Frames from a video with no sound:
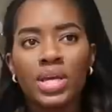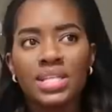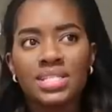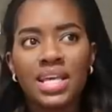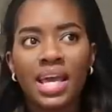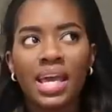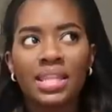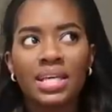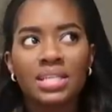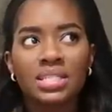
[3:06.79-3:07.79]
can
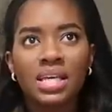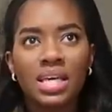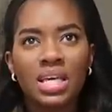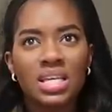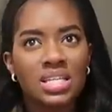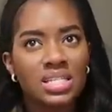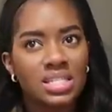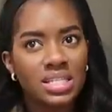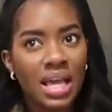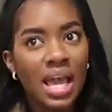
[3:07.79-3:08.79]
say this
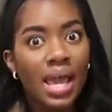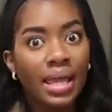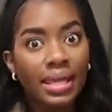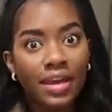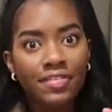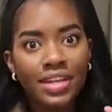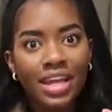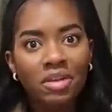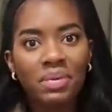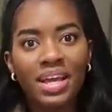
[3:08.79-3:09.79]
is
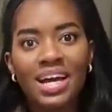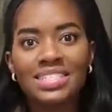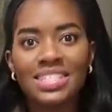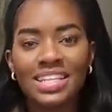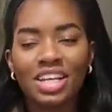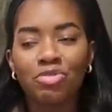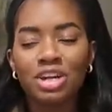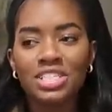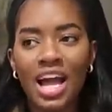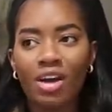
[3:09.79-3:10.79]
gifted because they did
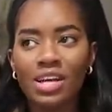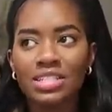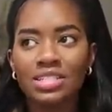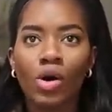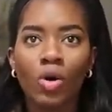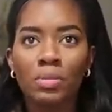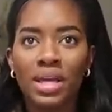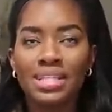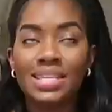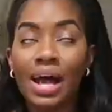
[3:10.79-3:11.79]
reach out and tell
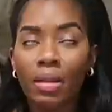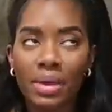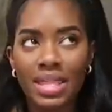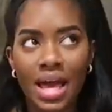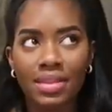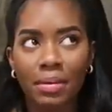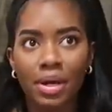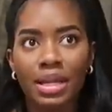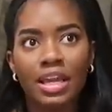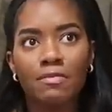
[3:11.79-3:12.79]
me that they were
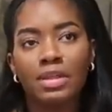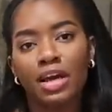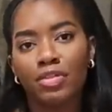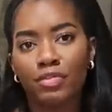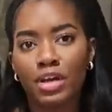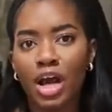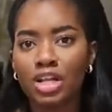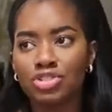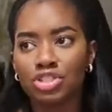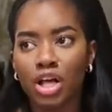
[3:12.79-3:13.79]
gonna give me like a
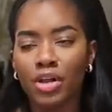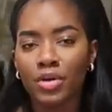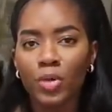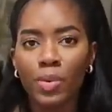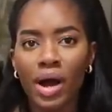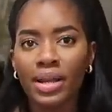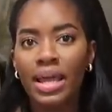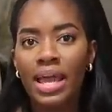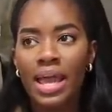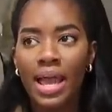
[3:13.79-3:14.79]
$300
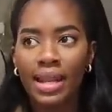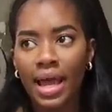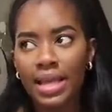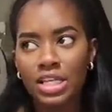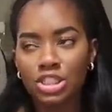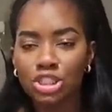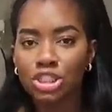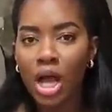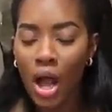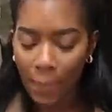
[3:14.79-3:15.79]
coupon and I could just
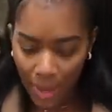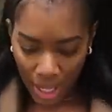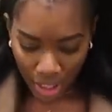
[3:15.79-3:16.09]
shop.